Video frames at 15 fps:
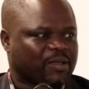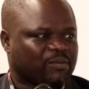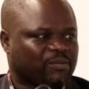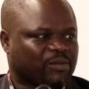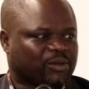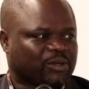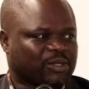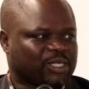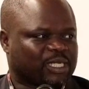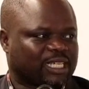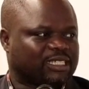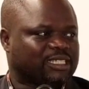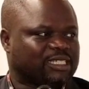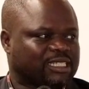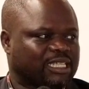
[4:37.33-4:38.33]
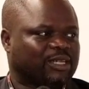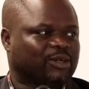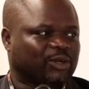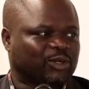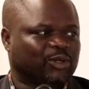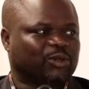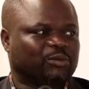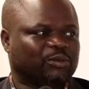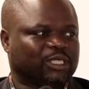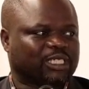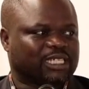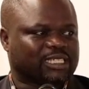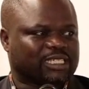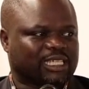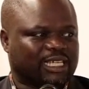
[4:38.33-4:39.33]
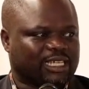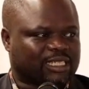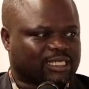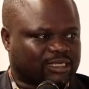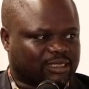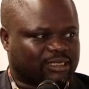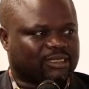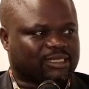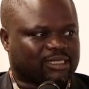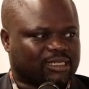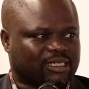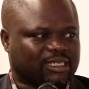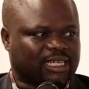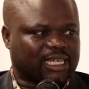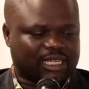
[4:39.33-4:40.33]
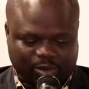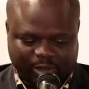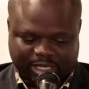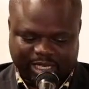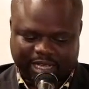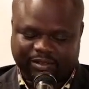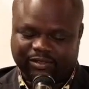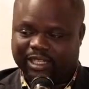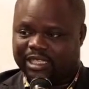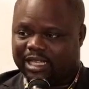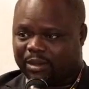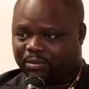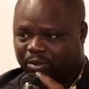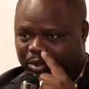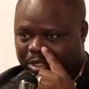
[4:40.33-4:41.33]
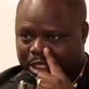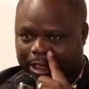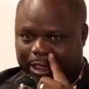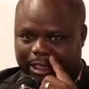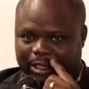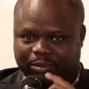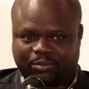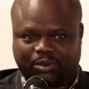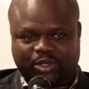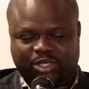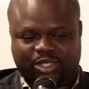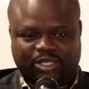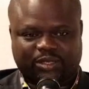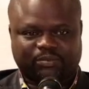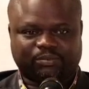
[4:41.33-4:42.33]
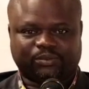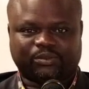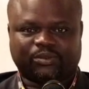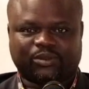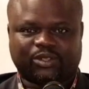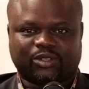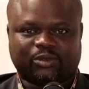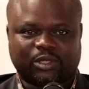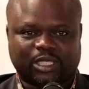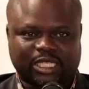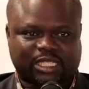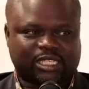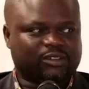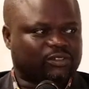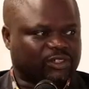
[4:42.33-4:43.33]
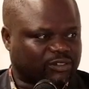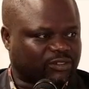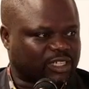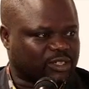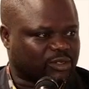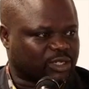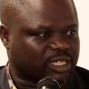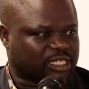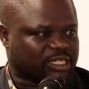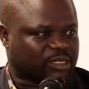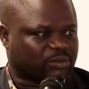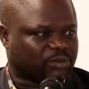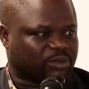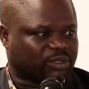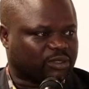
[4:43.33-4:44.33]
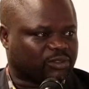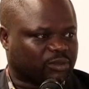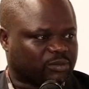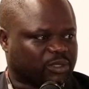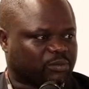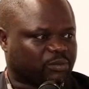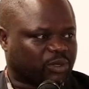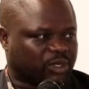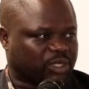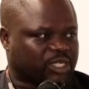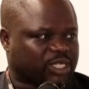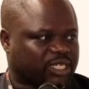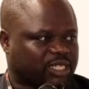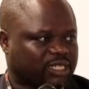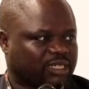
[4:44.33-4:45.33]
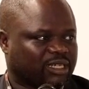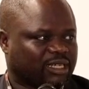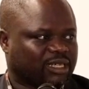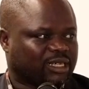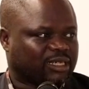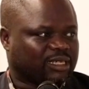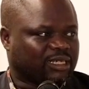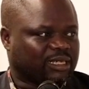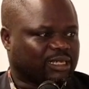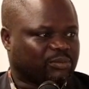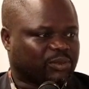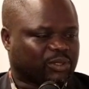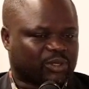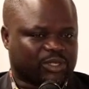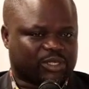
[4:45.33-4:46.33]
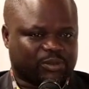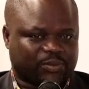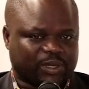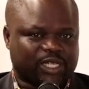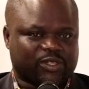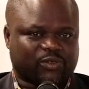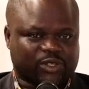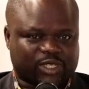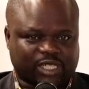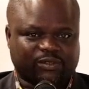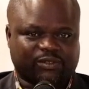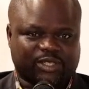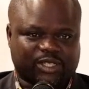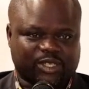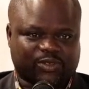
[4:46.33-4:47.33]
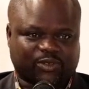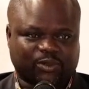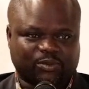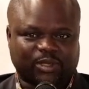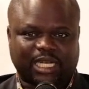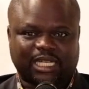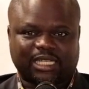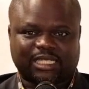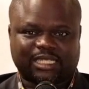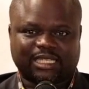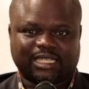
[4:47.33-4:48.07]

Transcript: because that is the economy. As they learn whatever they are putting in the port, we receive revenue as the, uh, from the port uh, because it pays for services from us.